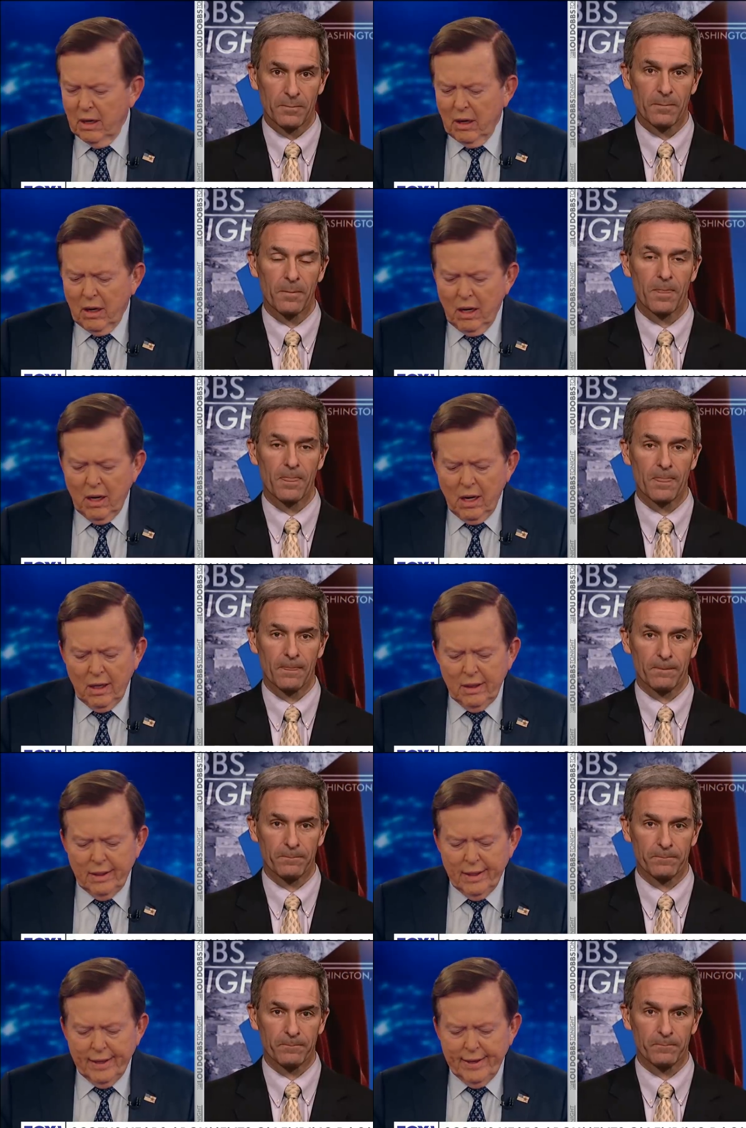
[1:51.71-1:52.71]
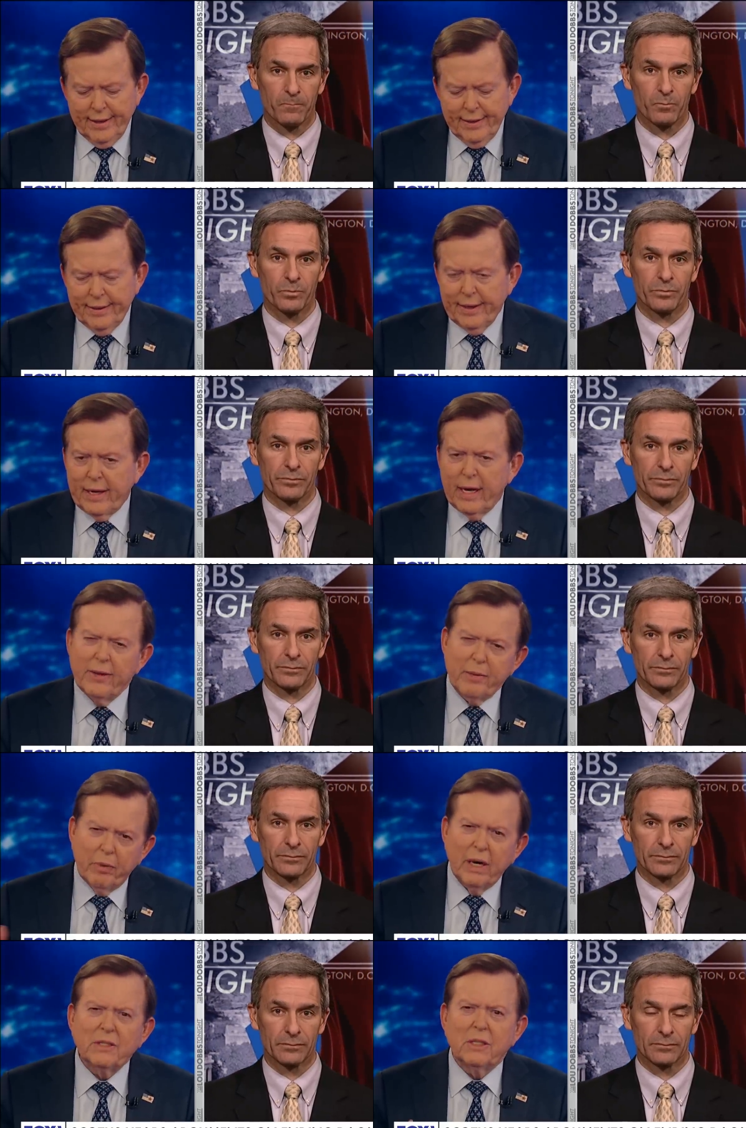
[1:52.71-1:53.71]
Speaker 1: on, and
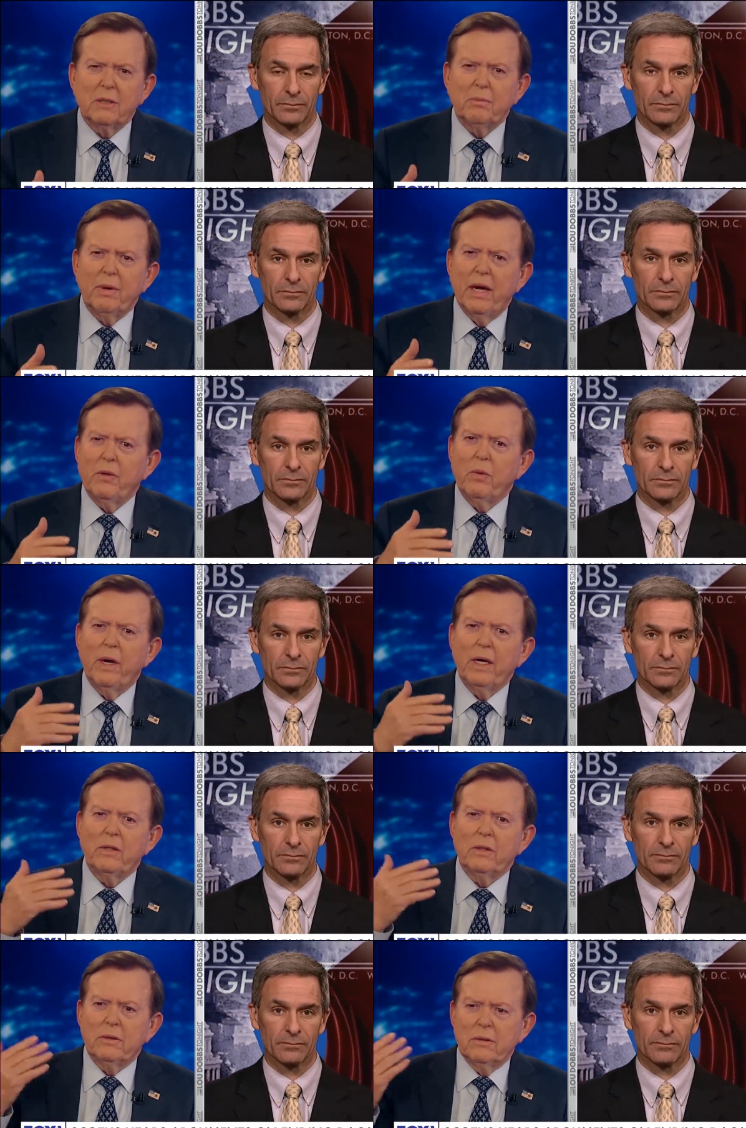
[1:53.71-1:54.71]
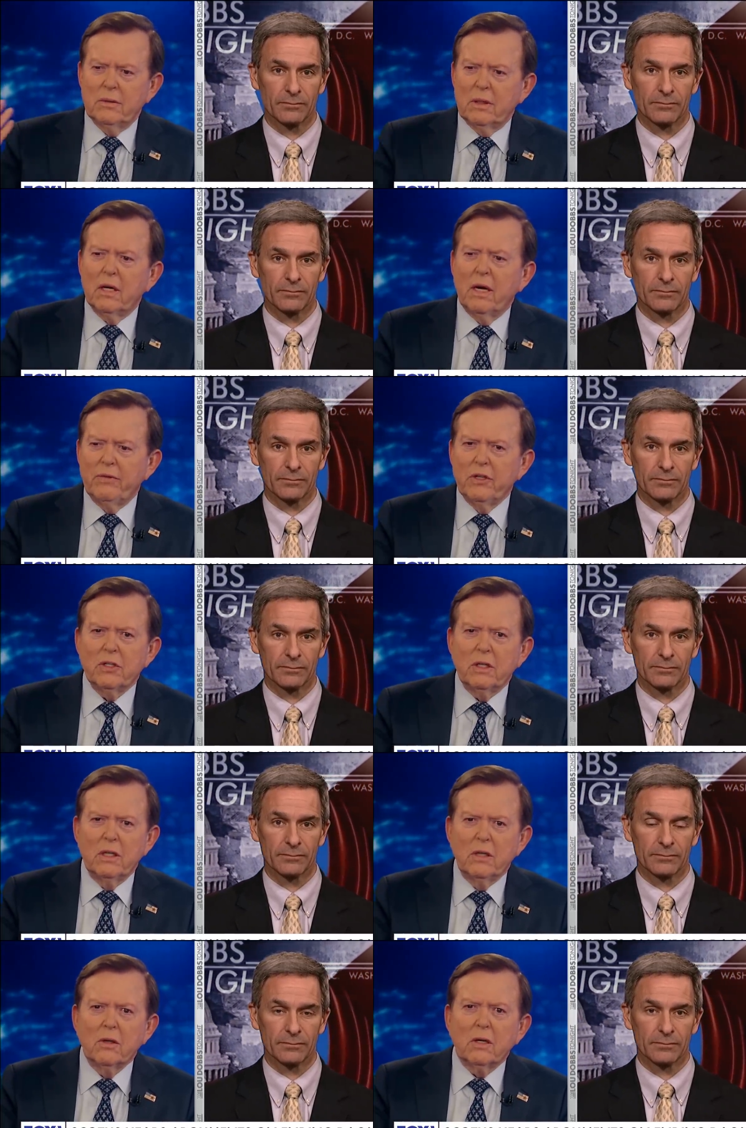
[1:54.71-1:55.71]
the president, by the way,
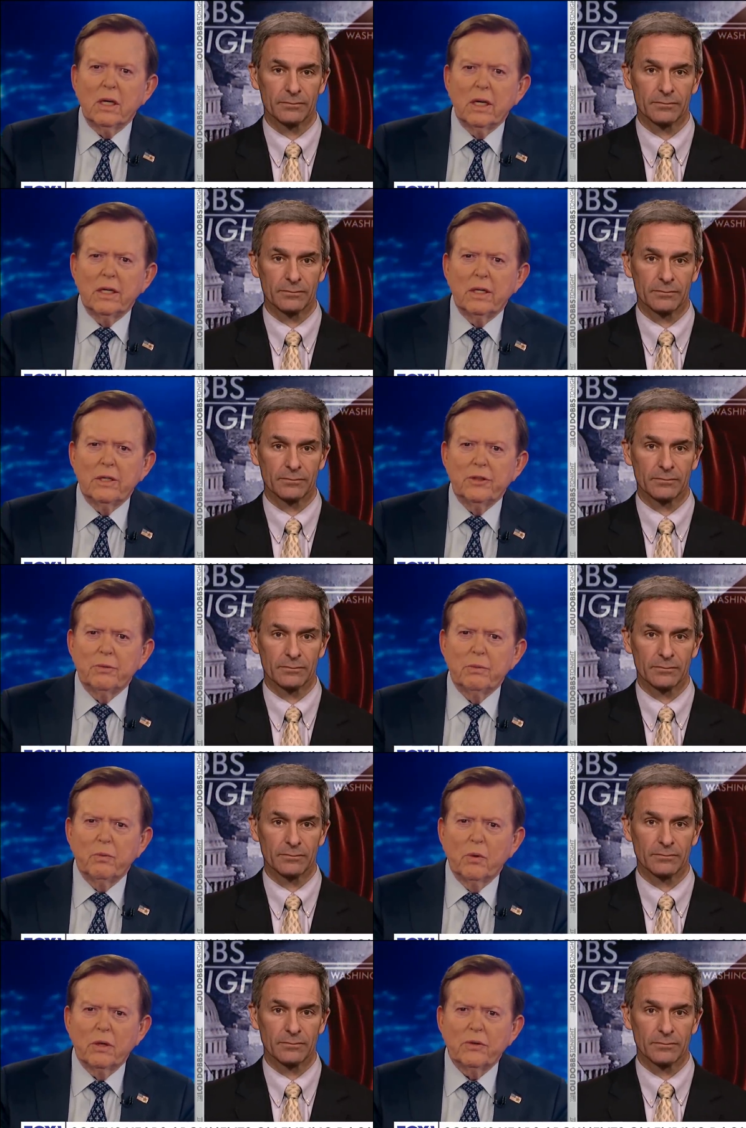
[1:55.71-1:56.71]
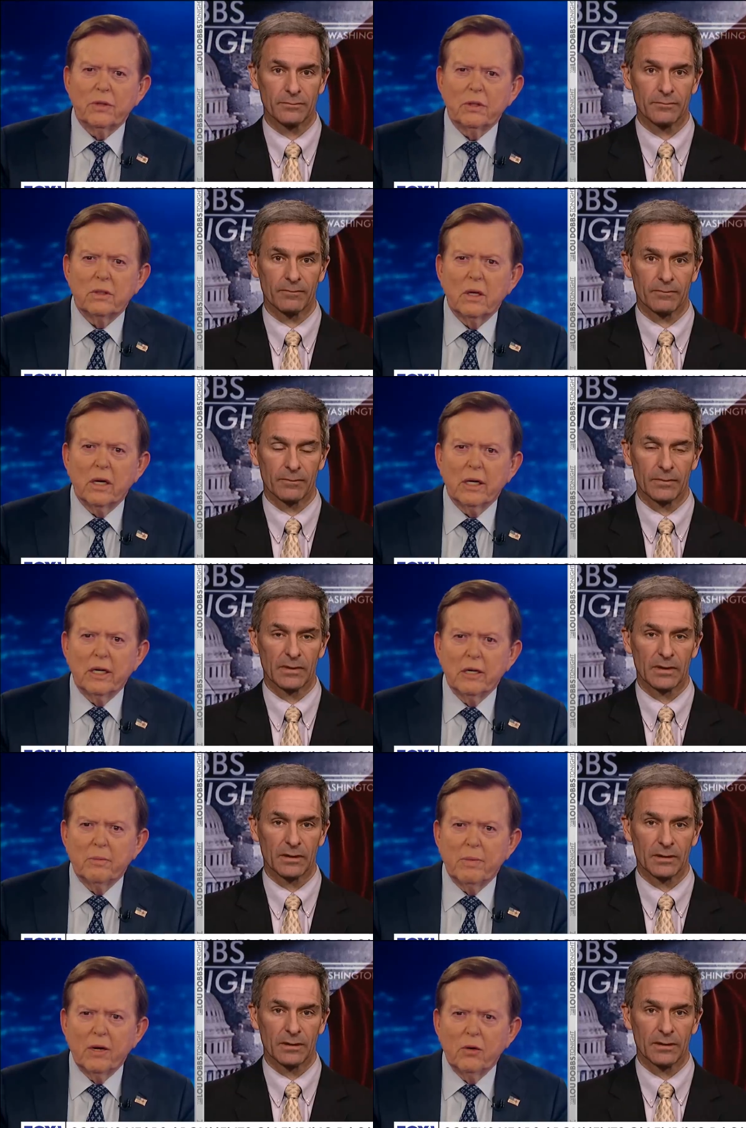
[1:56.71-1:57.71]
obviously looking at these reports and
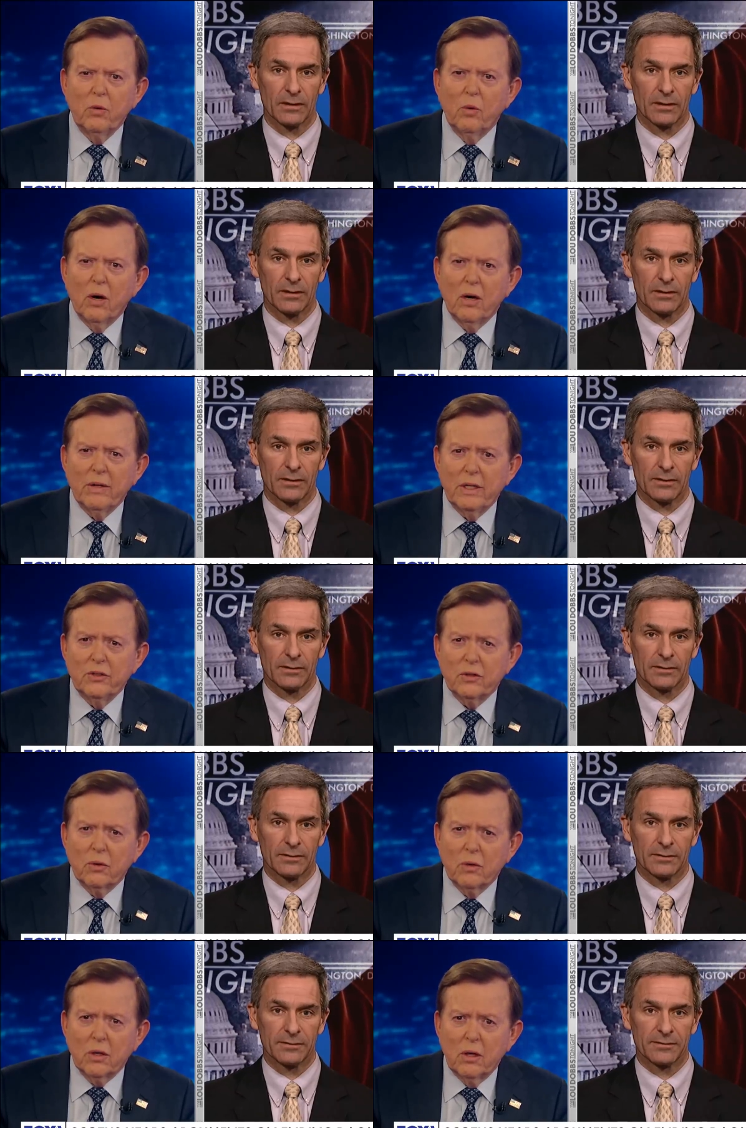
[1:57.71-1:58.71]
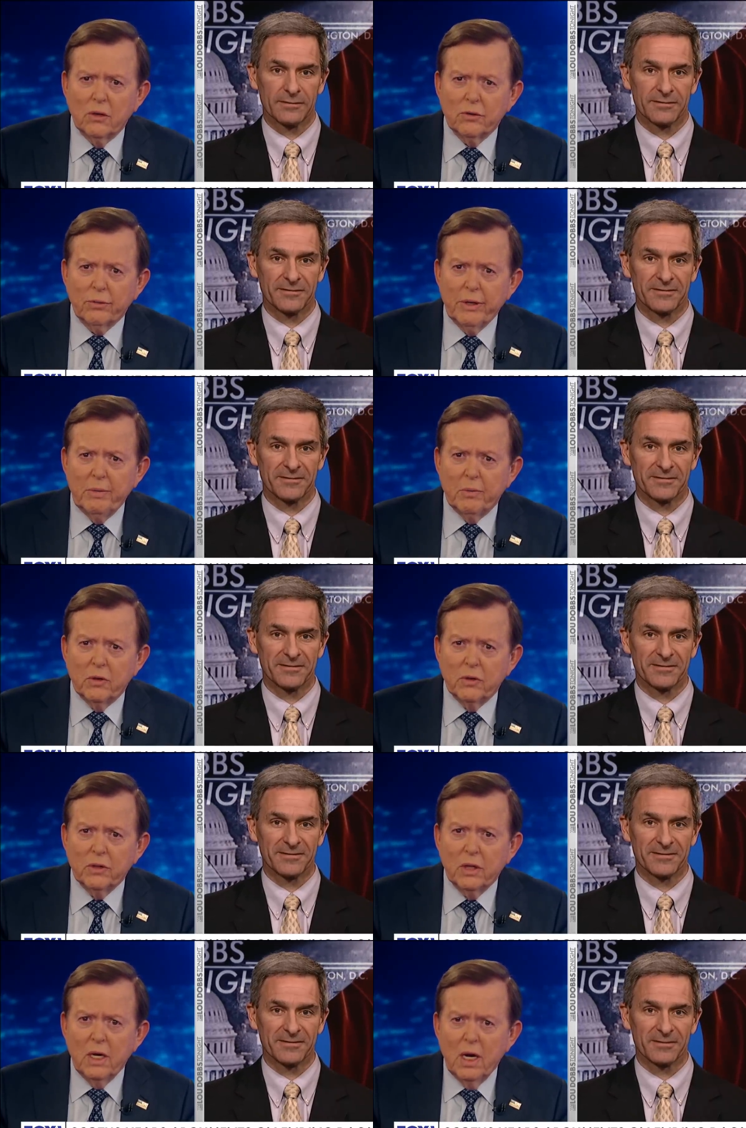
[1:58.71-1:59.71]
talking about who are these so-called
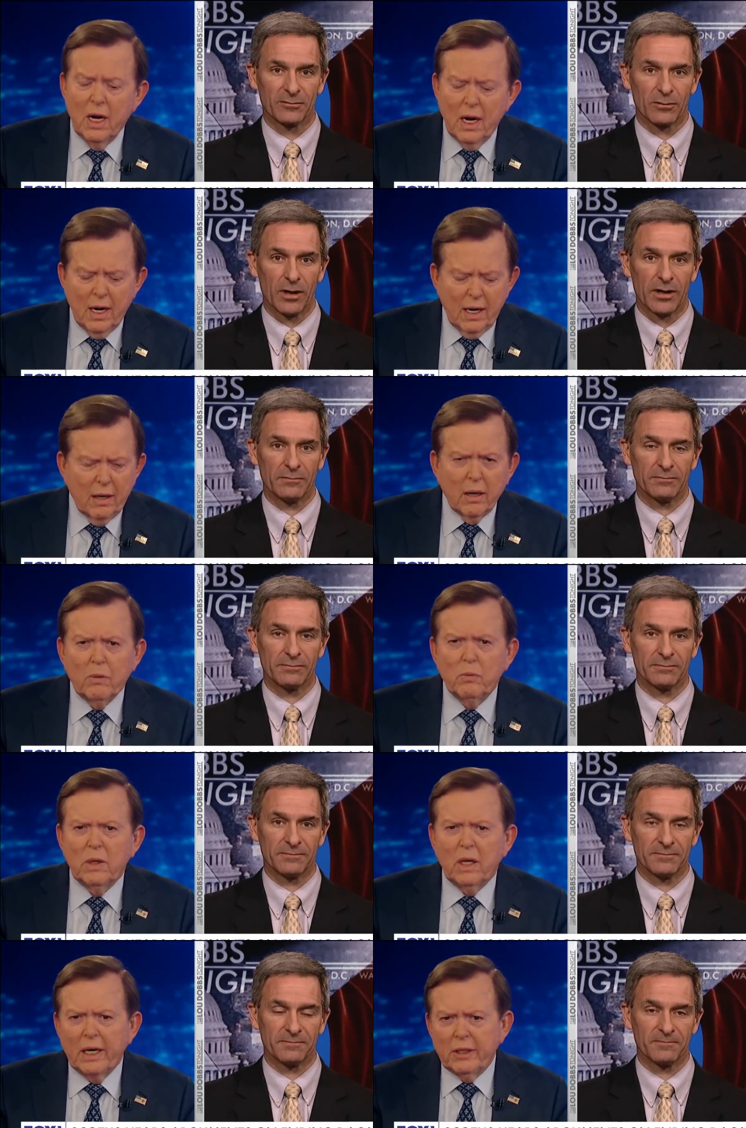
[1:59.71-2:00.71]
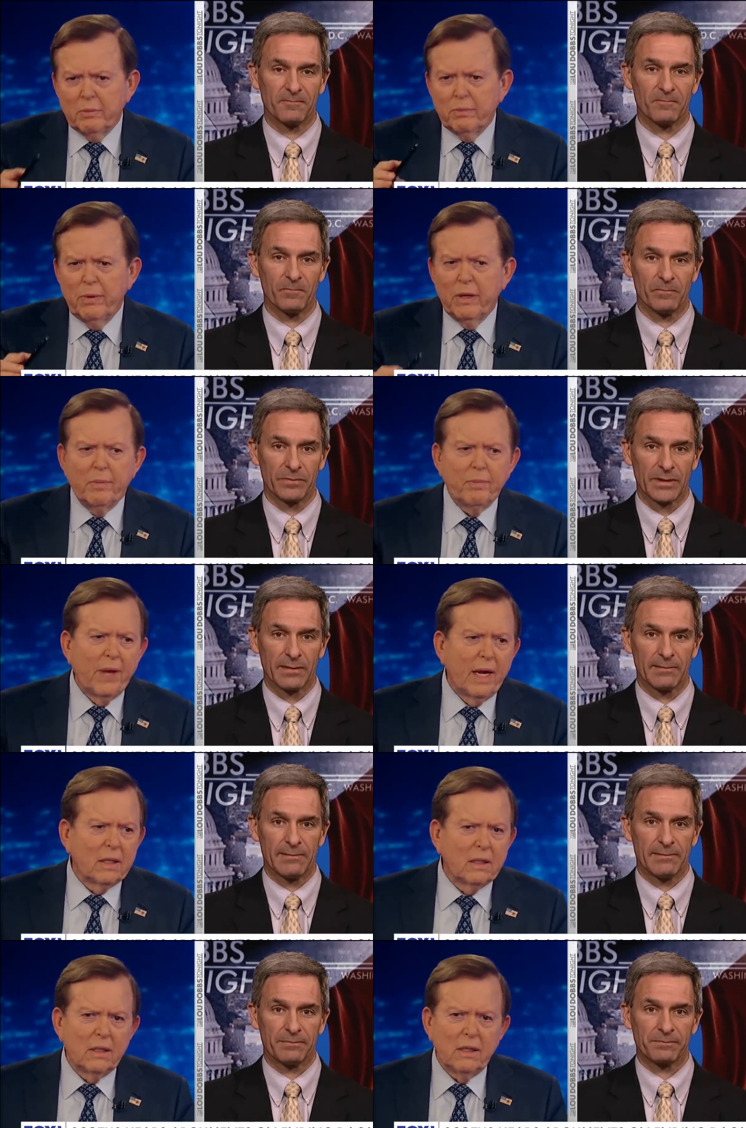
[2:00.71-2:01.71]
dreamers. I would like to put up
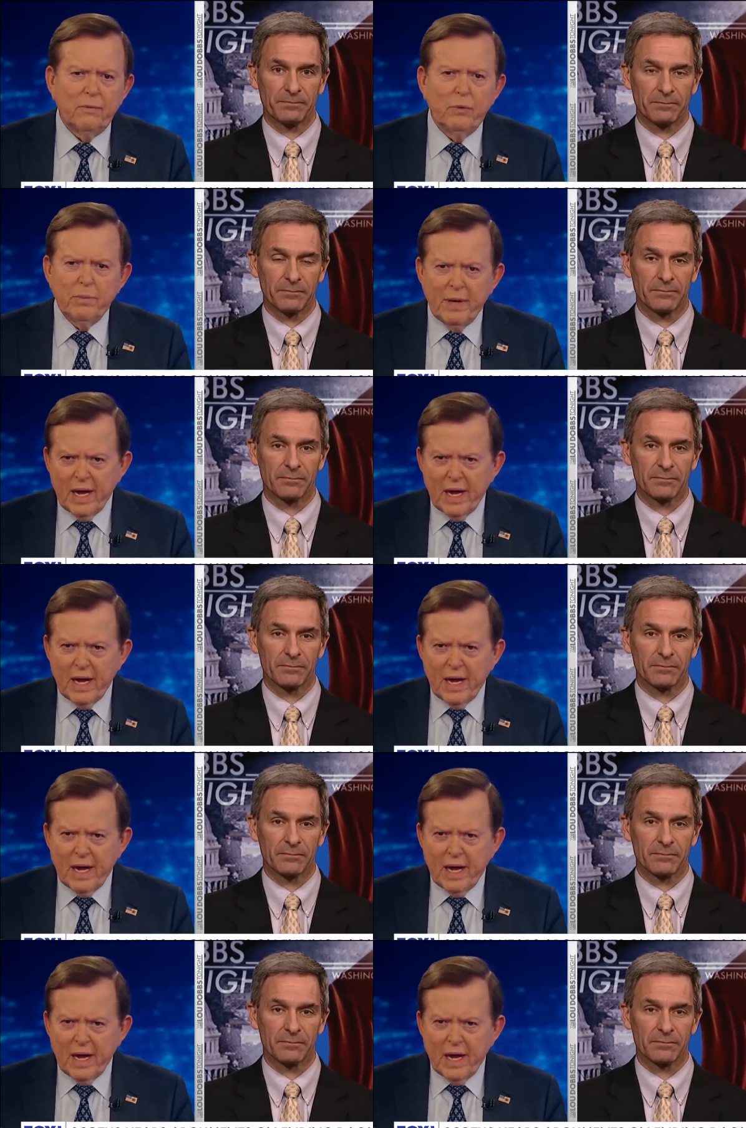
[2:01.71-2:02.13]
that, if we may